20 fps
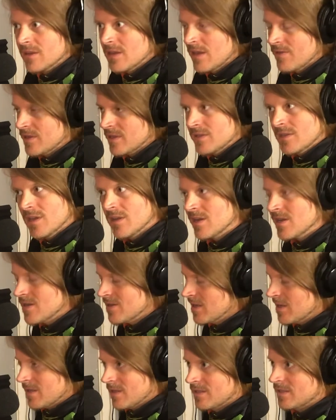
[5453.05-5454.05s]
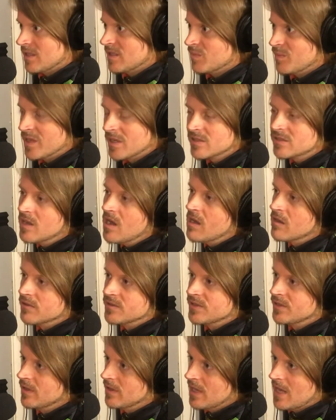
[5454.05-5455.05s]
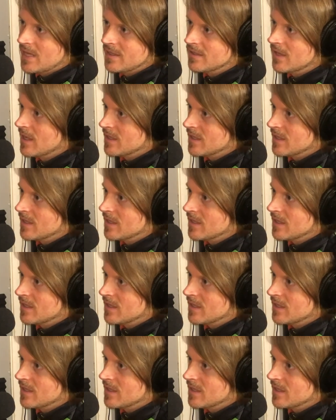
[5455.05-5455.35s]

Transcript: And they had such big songs. They had like